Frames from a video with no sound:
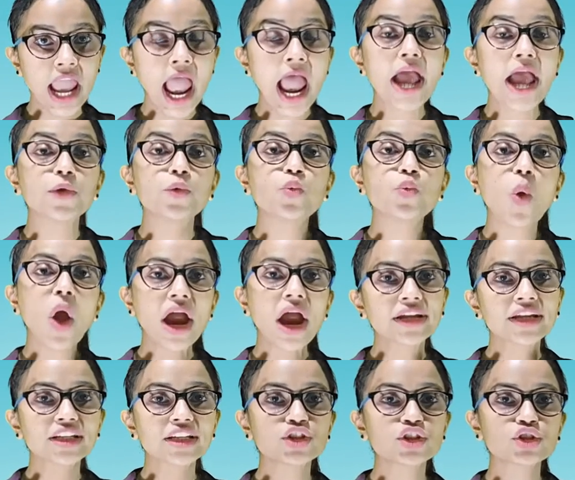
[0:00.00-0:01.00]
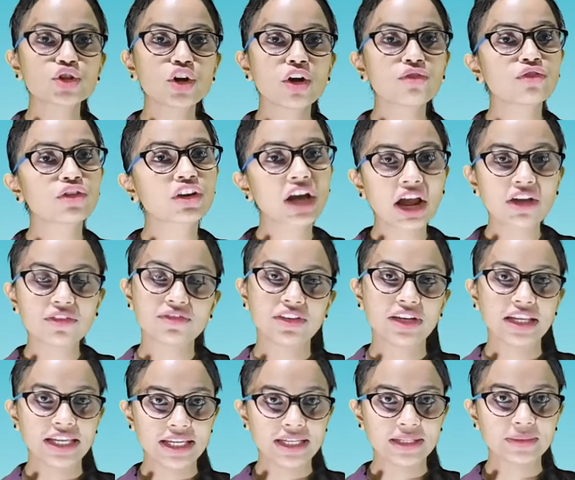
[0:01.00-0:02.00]
Advantages of
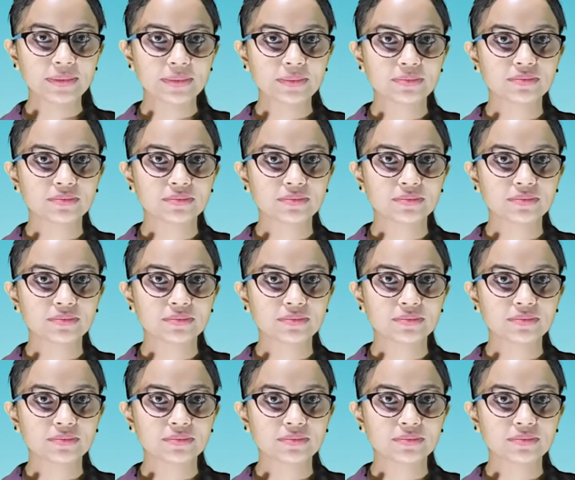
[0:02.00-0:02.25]
grafting